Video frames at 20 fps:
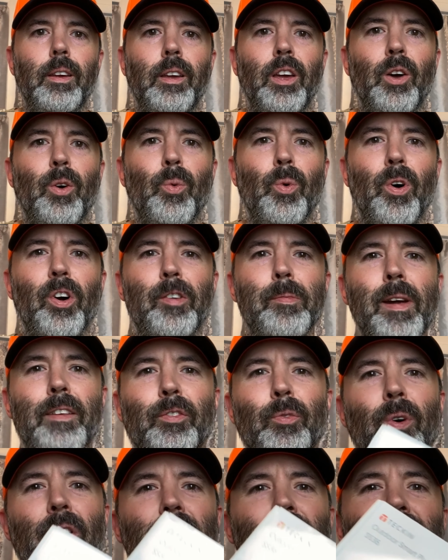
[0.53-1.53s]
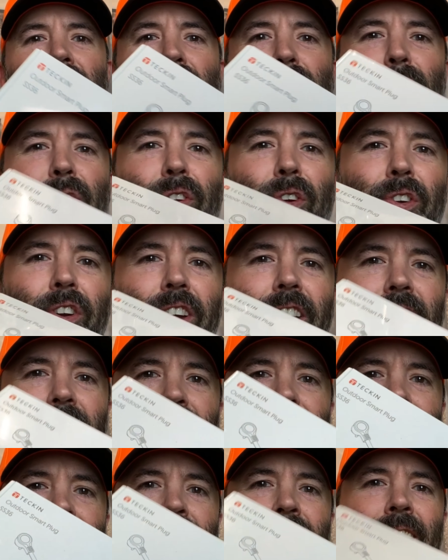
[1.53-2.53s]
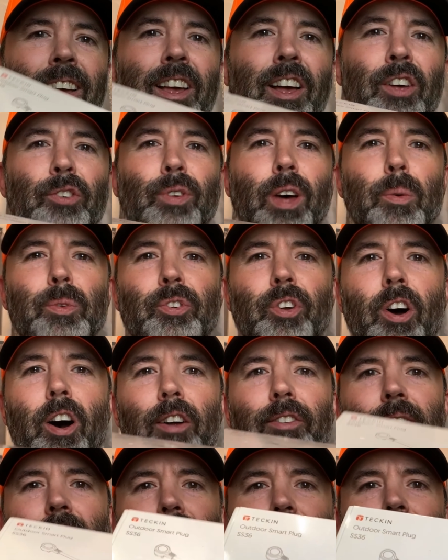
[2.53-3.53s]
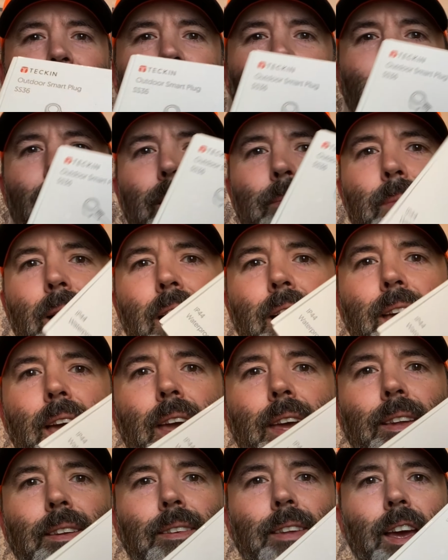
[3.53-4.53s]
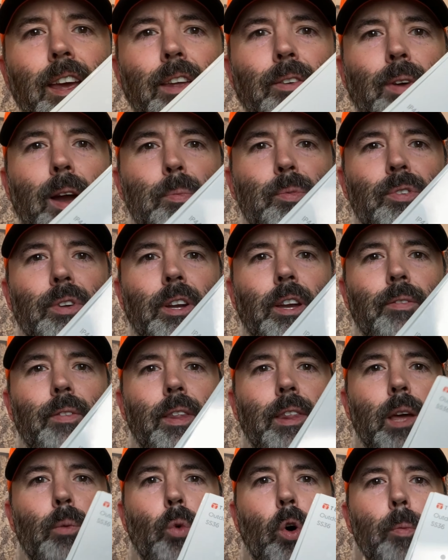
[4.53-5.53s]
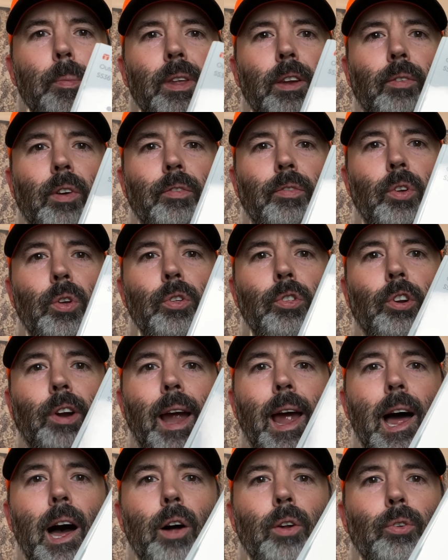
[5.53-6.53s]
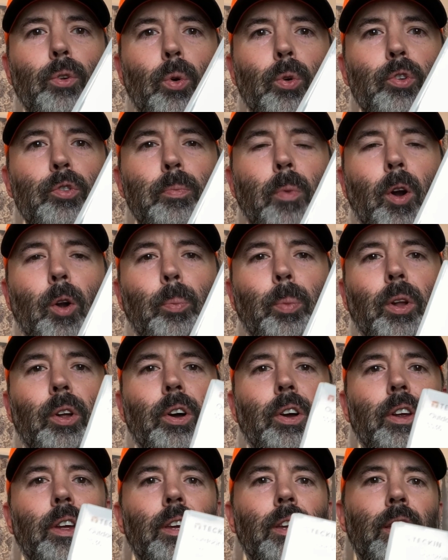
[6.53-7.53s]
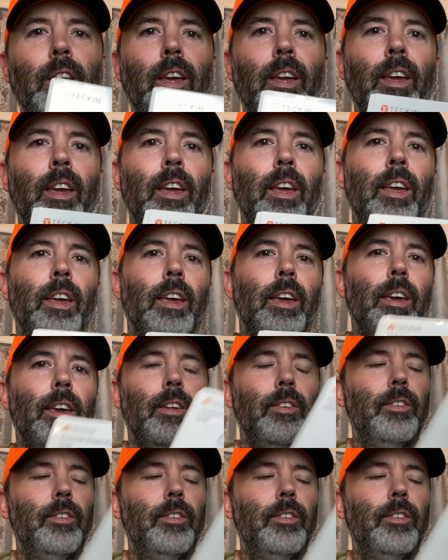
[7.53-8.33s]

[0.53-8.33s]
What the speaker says: Welcome everyone, thanks for tuning in. So I was contacted again by a Teckin representative and they want me to review their outdoor smart plug. It's